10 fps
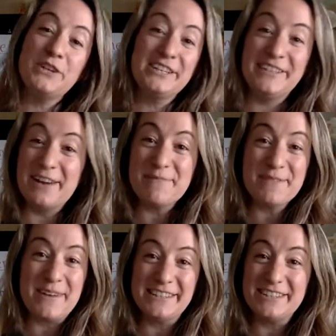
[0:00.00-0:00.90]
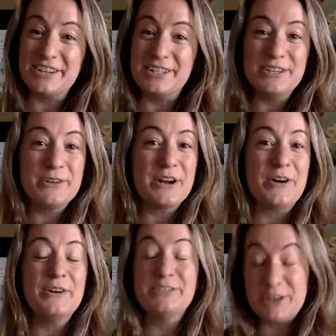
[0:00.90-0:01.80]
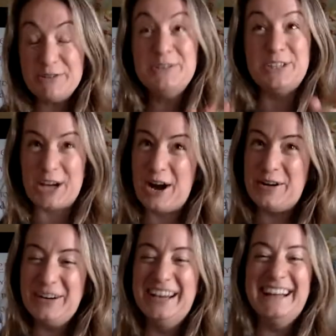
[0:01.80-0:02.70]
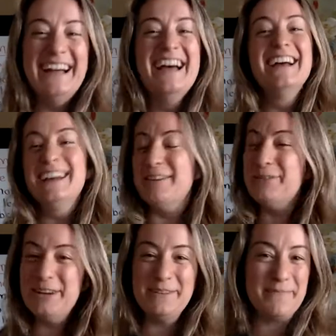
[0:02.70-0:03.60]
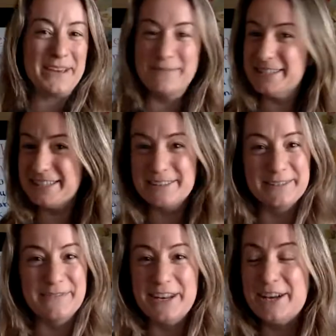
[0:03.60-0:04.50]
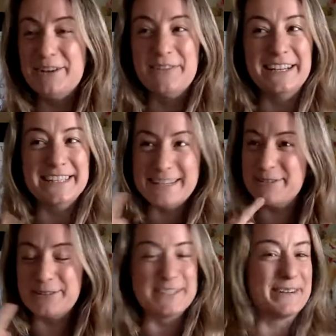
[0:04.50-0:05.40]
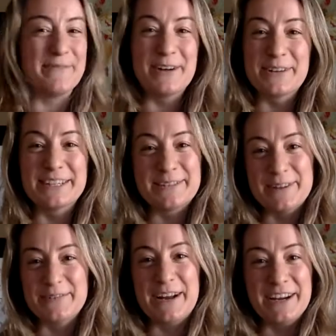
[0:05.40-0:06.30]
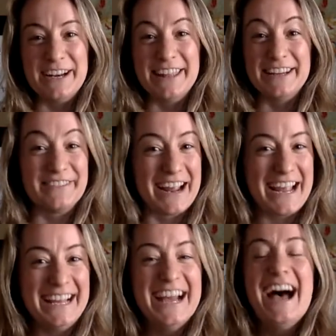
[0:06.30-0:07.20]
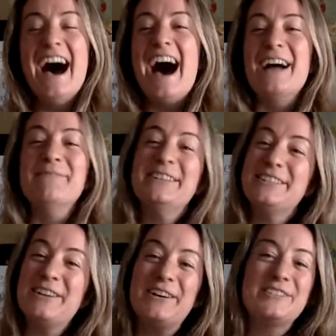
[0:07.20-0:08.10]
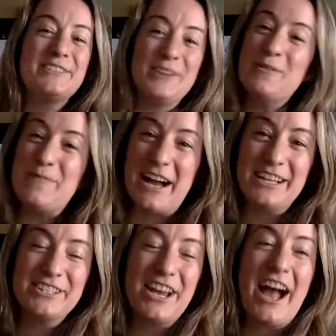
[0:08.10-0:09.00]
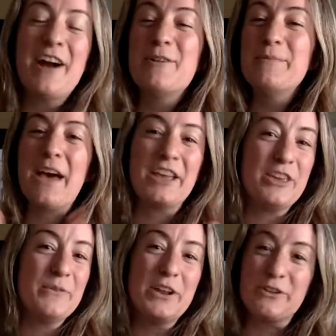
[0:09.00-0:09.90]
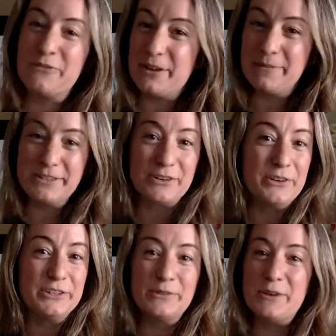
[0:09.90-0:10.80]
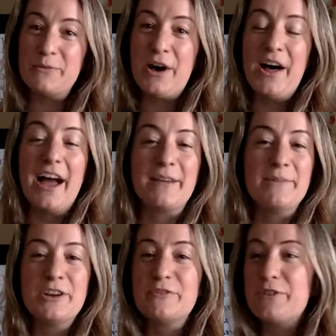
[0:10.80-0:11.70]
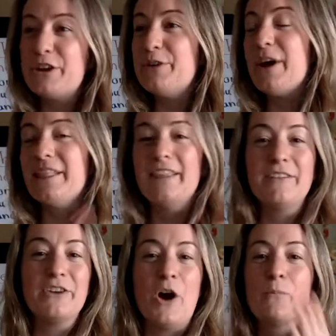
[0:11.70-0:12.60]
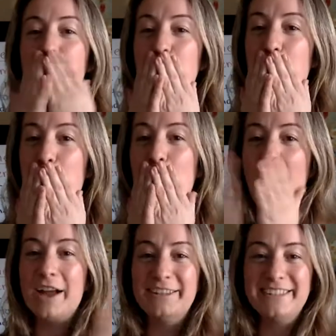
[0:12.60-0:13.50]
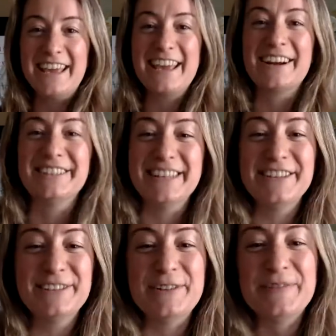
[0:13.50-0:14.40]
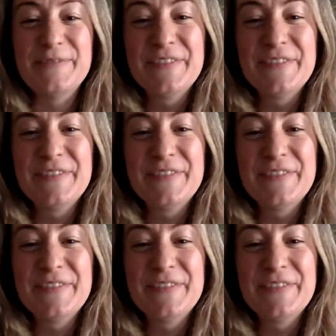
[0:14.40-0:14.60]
free to send me a message on Dojo. It wouldn't be a Miss Lowson video if I didn't twist up my words in one way or another, right? I miss y'all so much. I hope that you and your families are all doing well. I am here for you. I love y'all. Mwah. Take care. See you soon.